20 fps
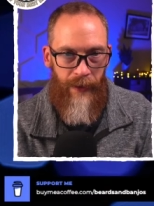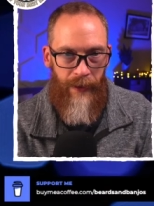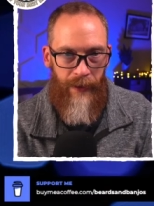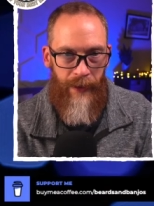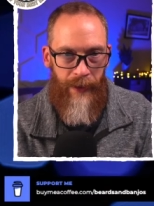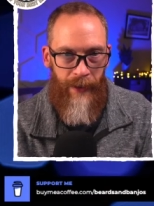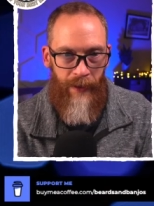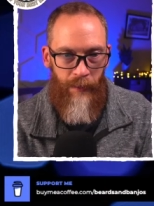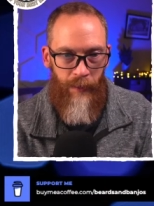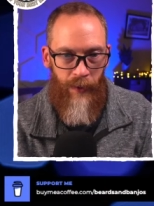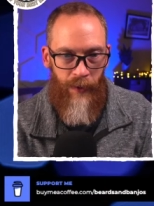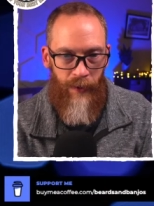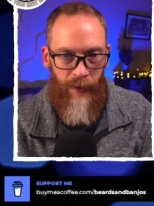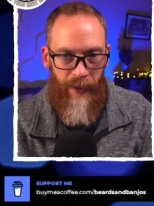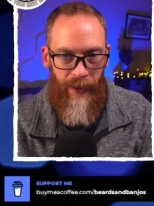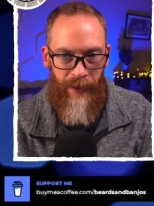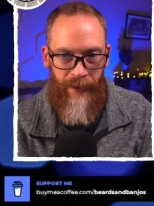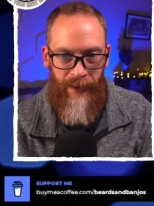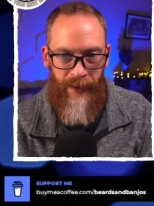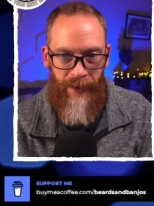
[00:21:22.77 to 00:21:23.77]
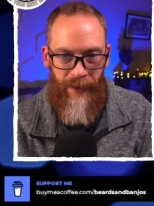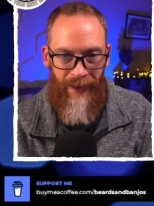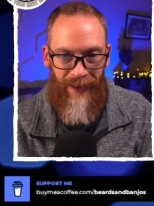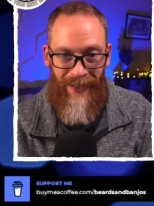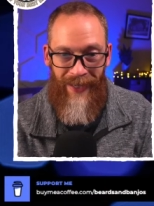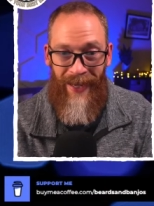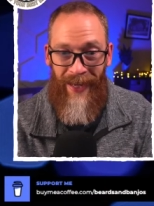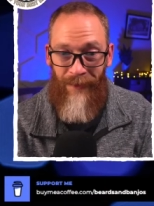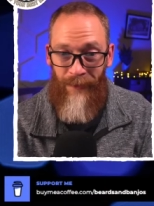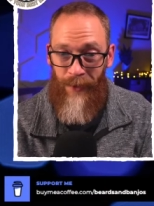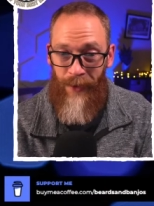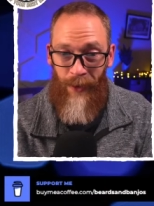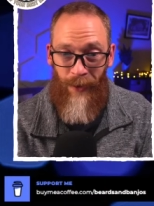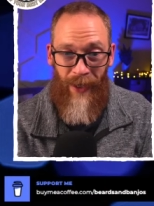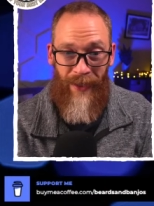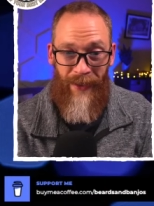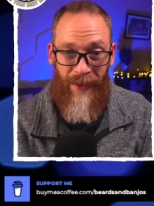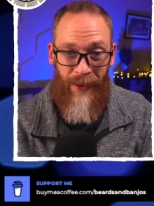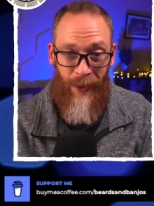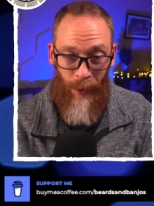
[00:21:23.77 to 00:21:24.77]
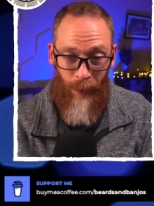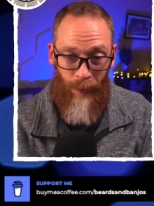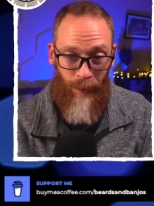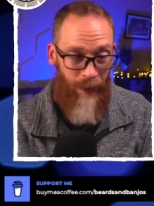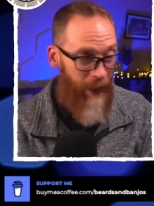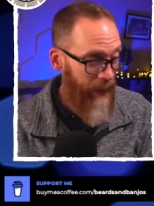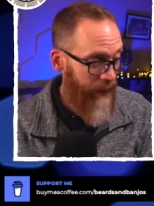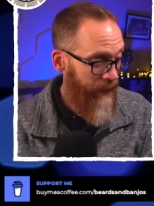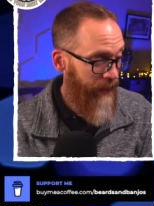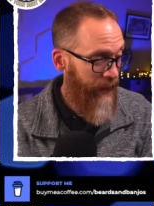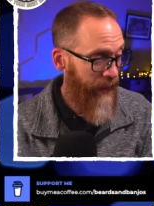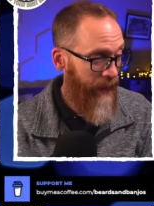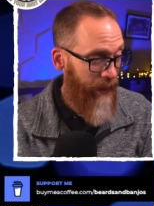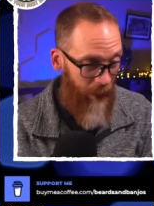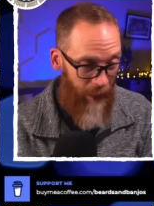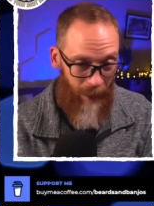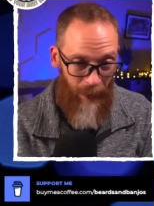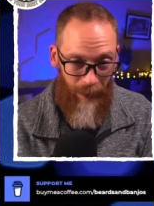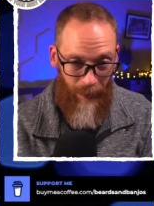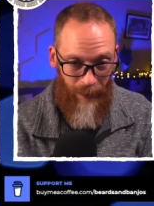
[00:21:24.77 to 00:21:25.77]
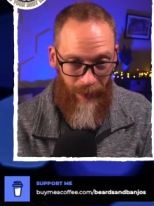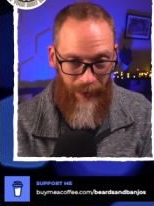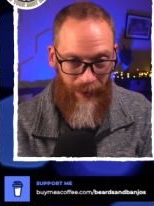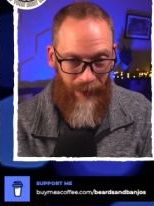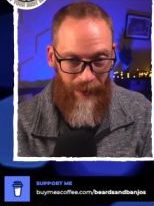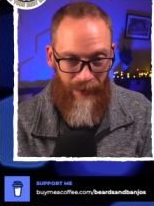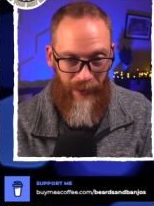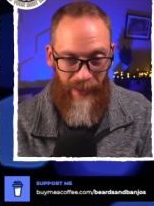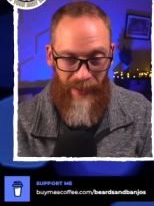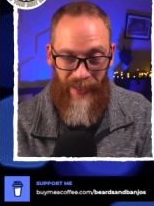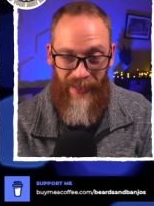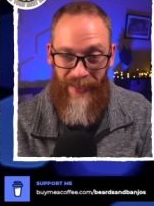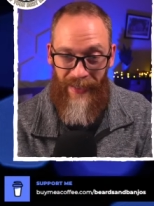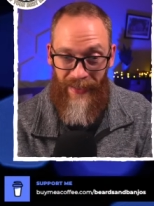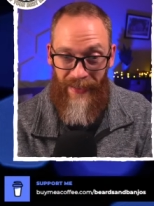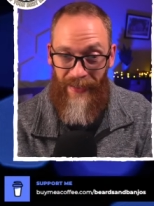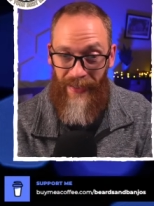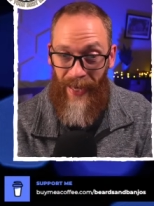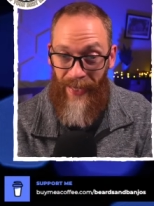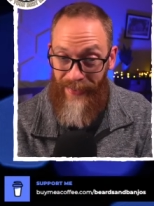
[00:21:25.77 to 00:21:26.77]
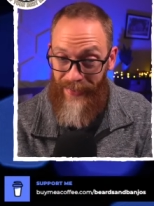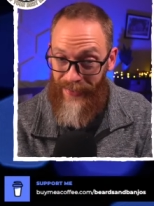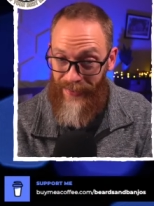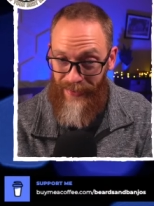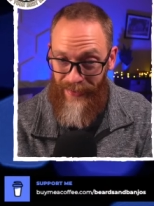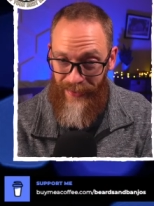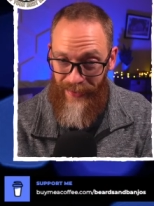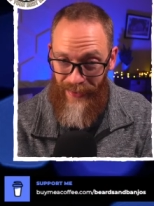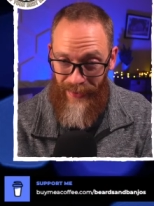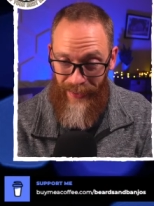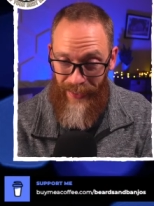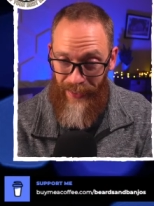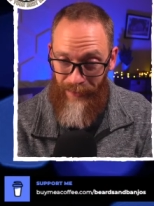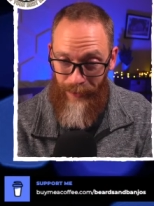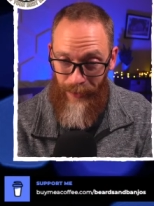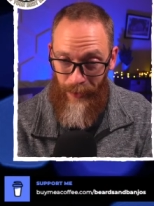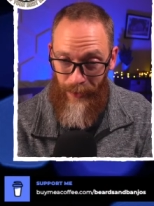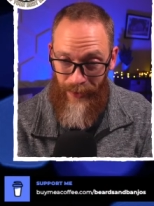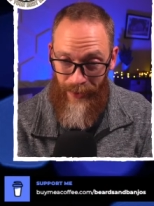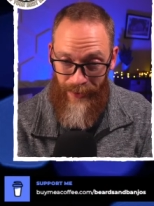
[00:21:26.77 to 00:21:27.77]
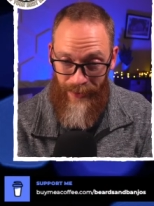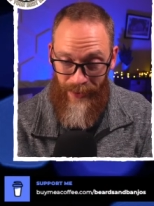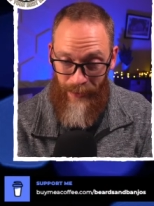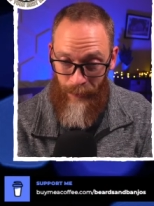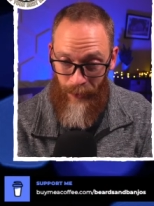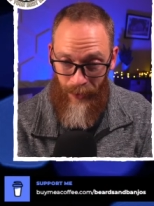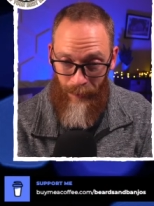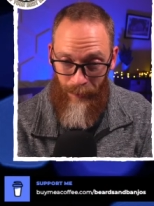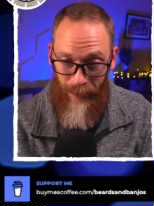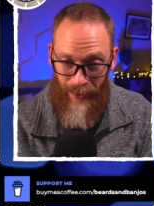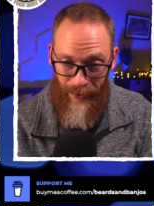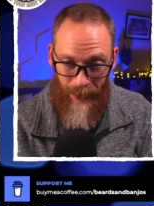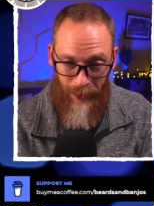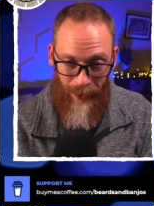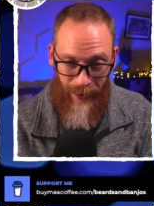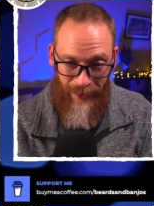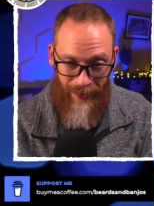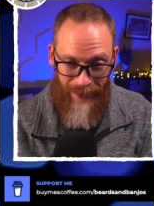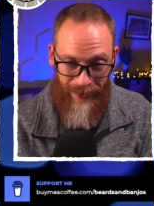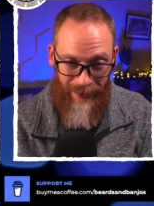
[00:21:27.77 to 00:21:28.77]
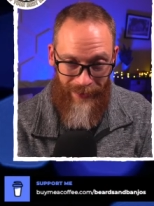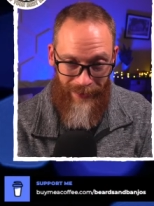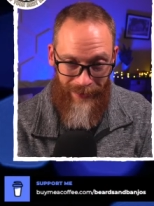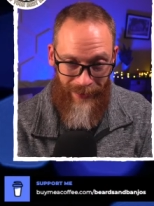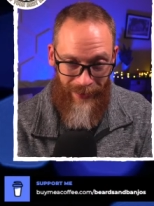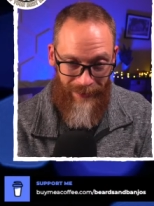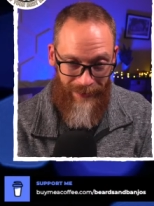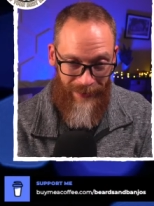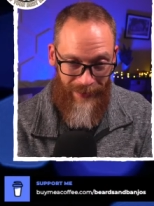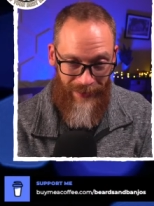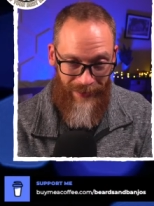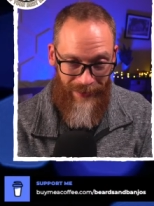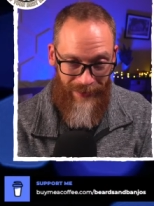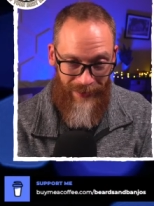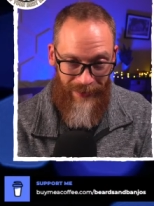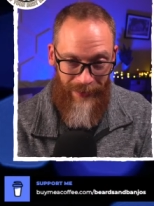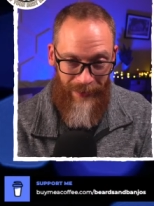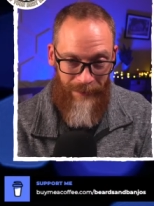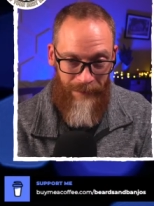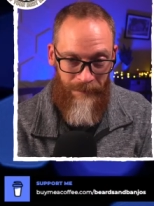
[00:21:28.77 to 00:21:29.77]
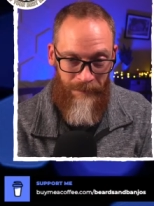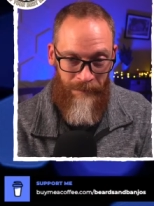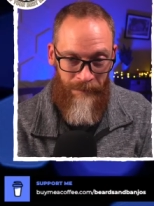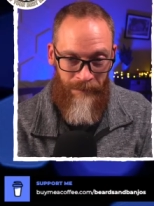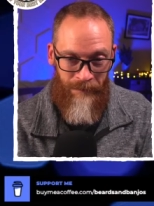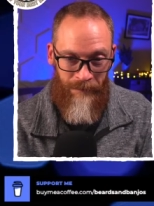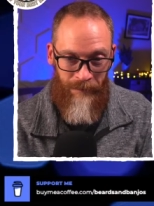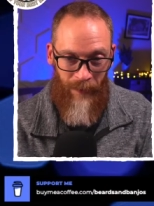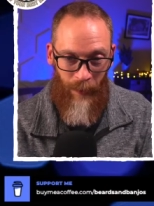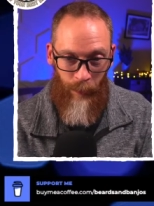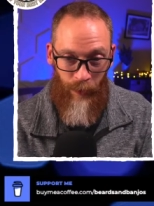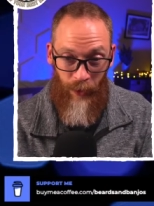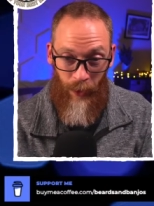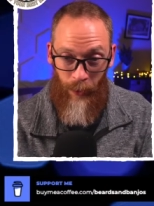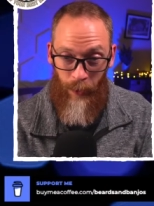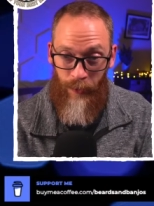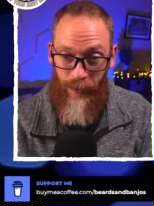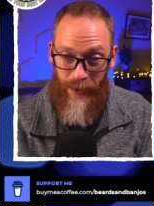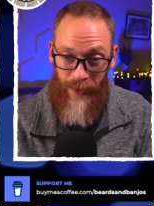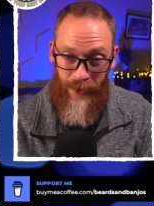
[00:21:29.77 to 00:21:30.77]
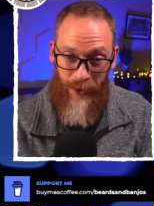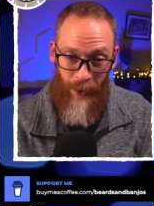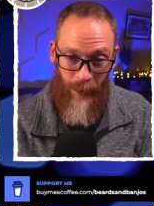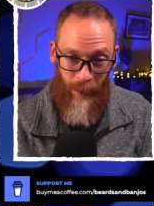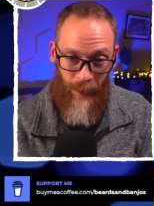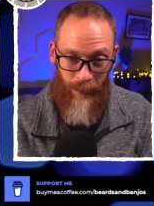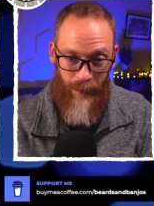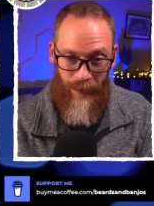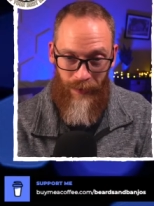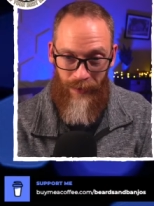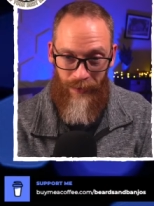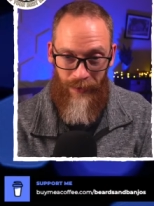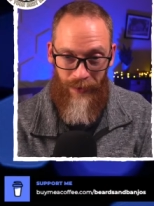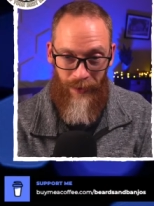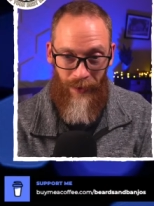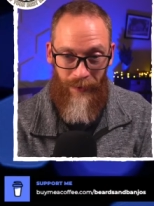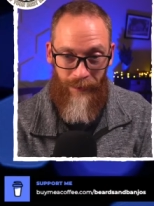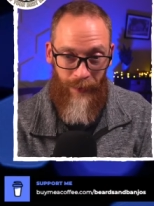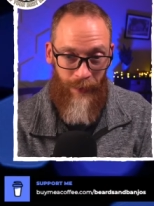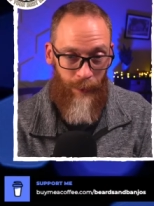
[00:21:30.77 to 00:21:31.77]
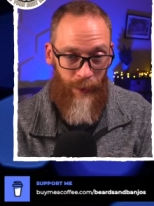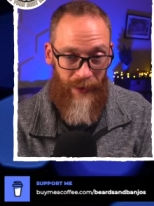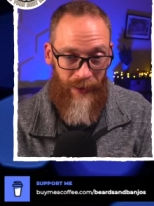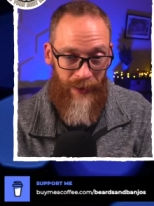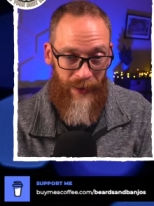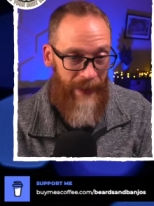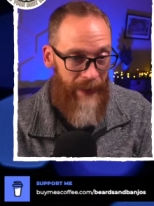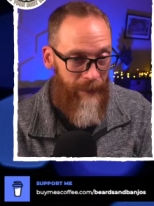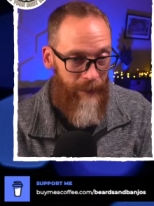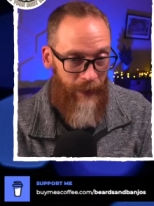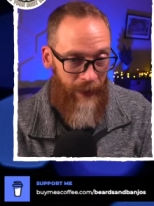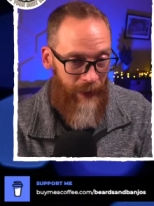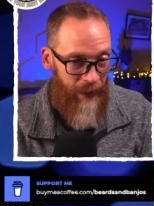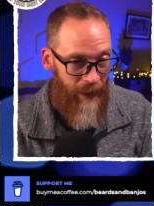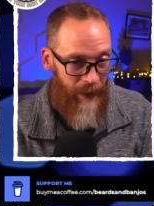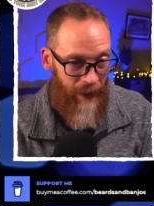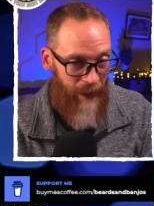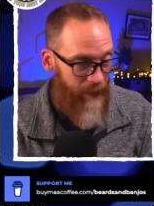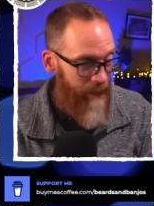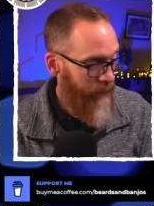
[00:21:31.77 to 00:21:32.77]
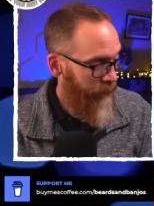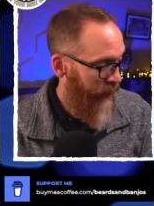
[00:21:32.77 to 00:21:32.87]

Amber and then Lavender I don't like at all. And I didn't get Lavender in it. I'm going to go back and try it again now that I see it. With earthy tones, softened with deep vanilla.